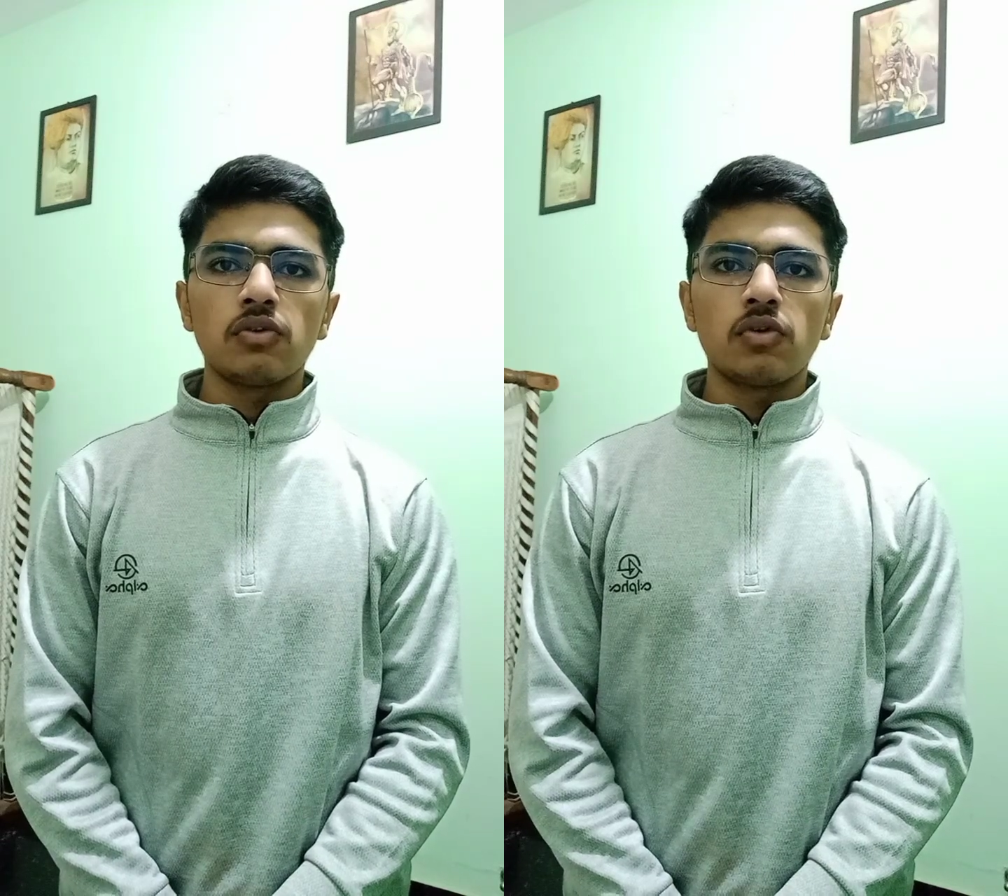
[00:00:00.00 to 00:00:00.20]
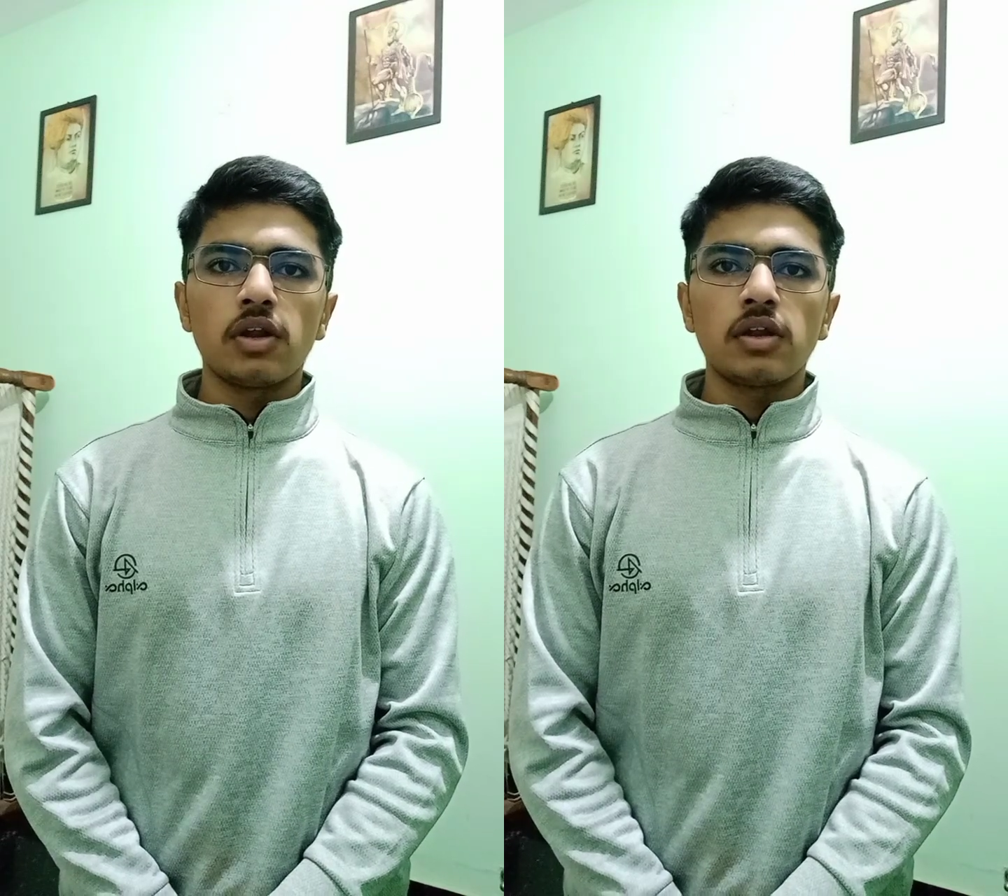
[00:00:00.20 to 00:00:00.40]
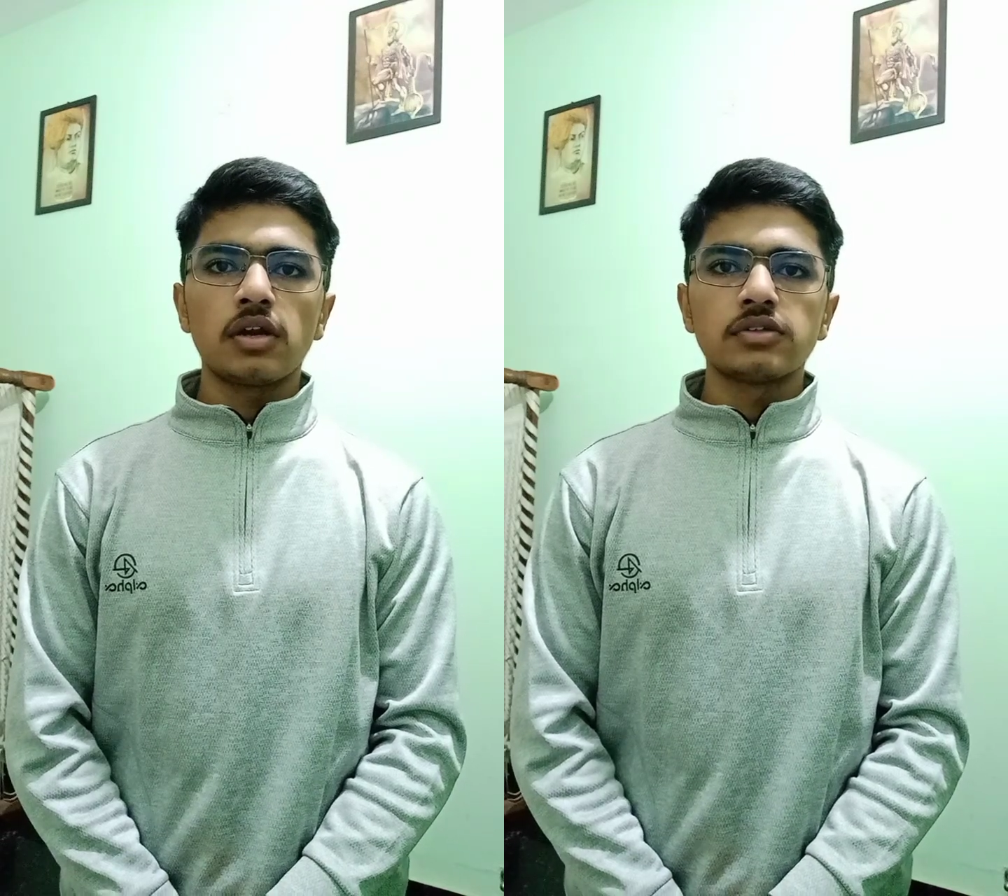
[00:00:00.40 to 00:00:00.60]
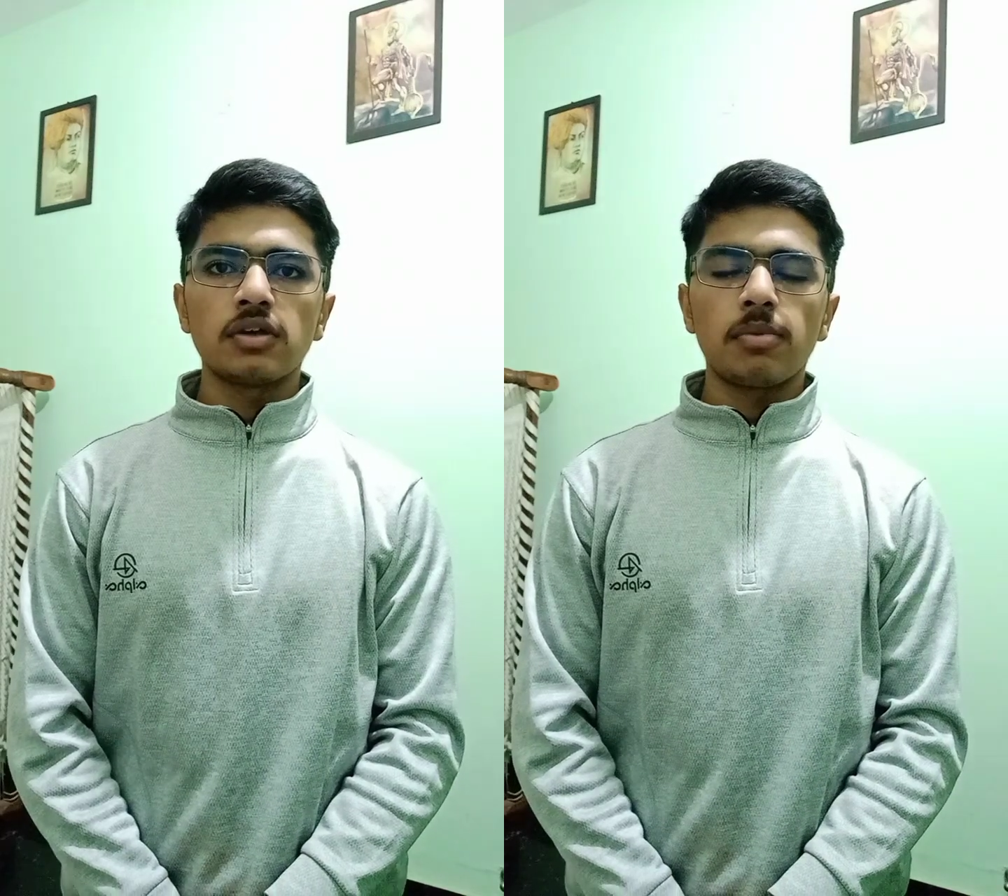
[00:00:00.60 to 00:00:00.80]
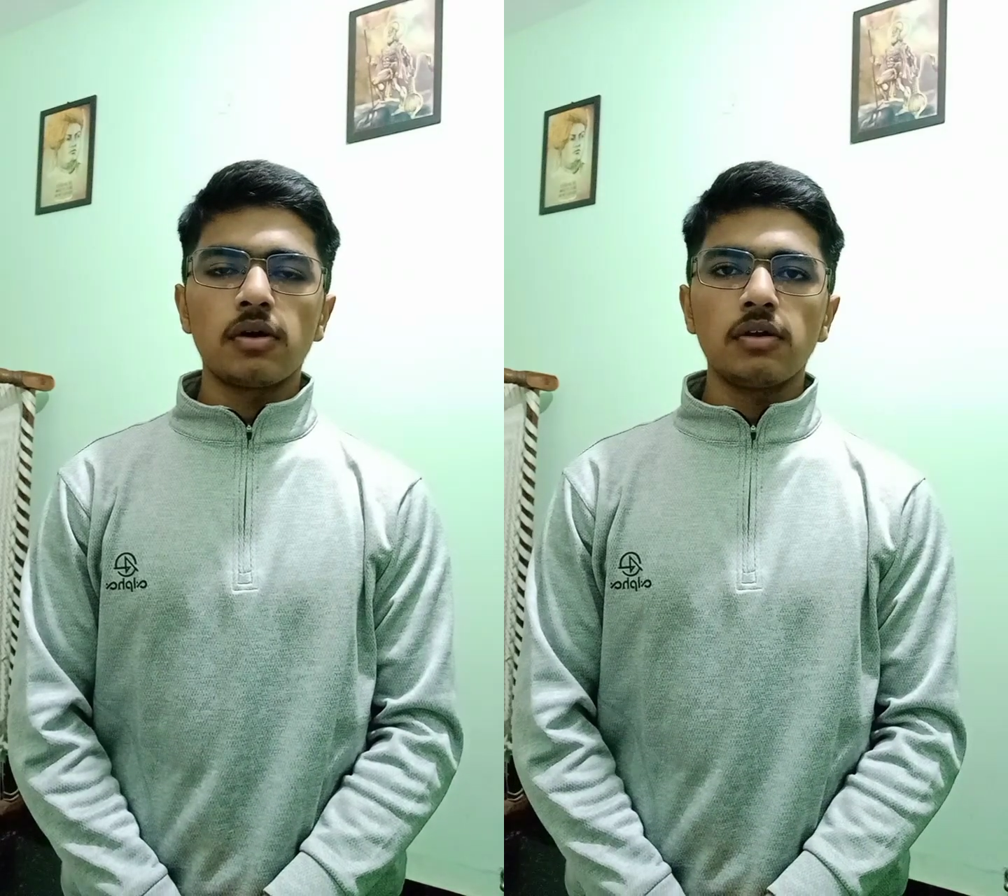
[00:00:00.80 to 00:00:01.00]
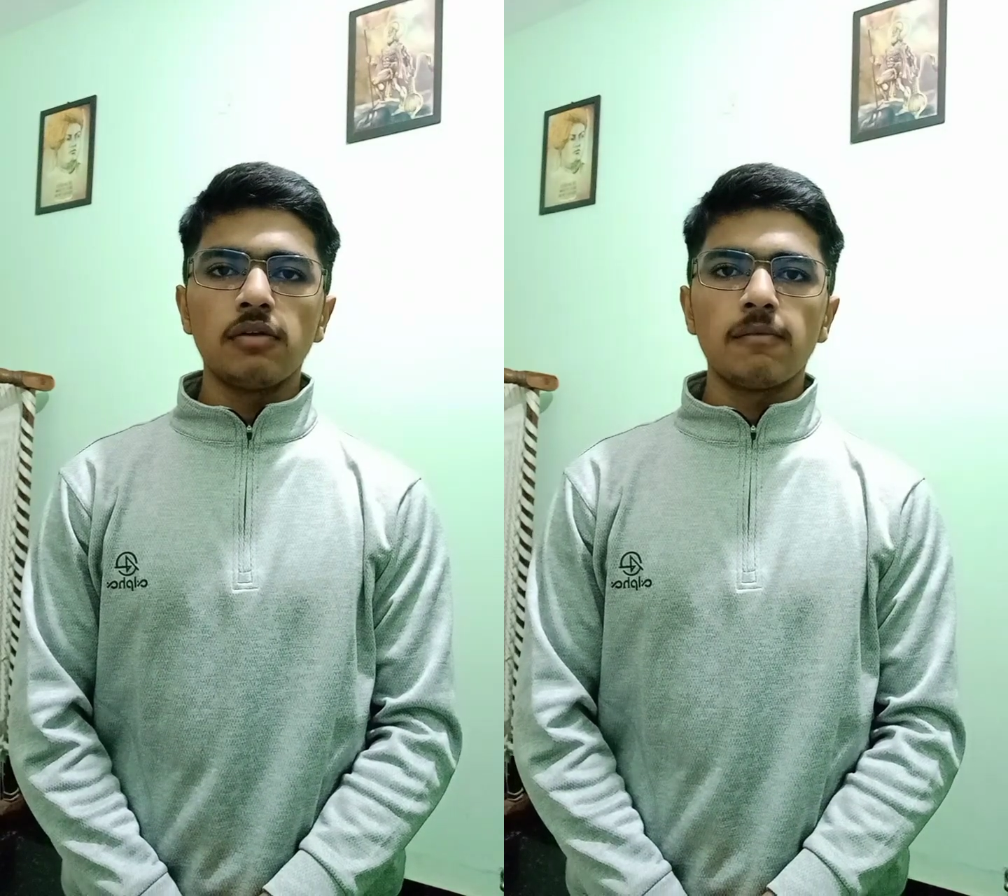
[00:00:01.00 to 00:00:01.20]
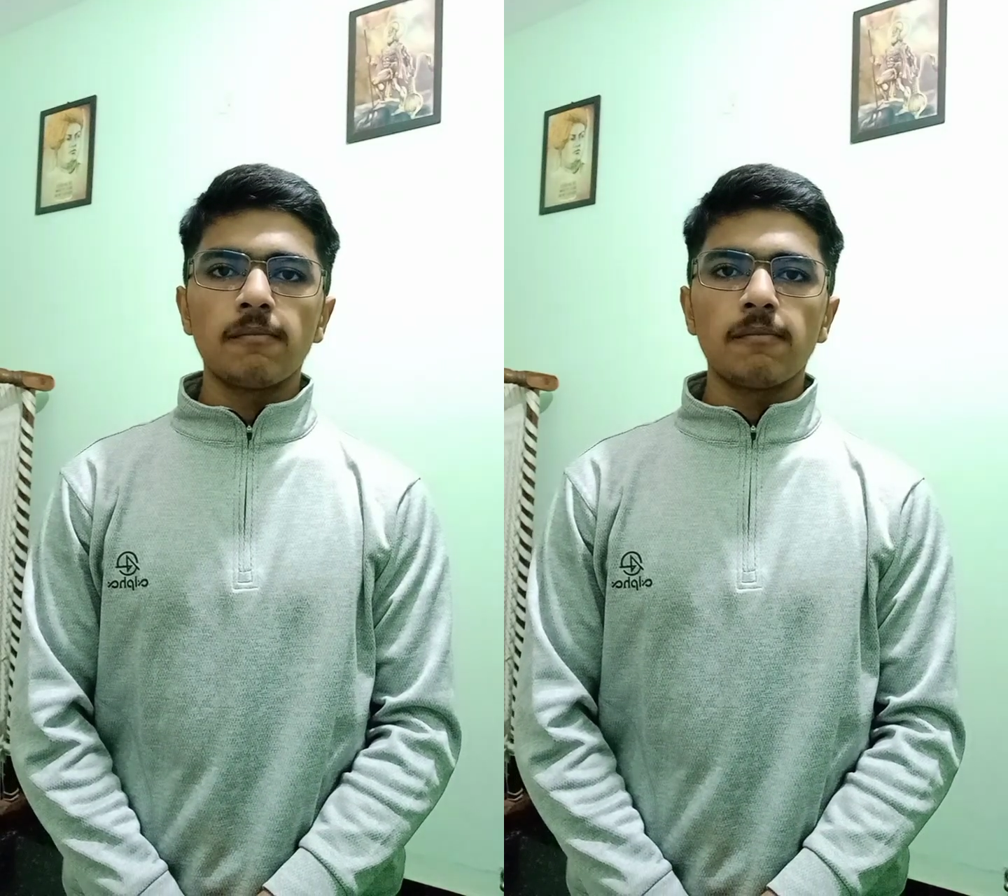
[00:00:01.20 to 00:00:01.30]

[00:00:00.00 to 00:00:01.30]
Ukraine and Japan.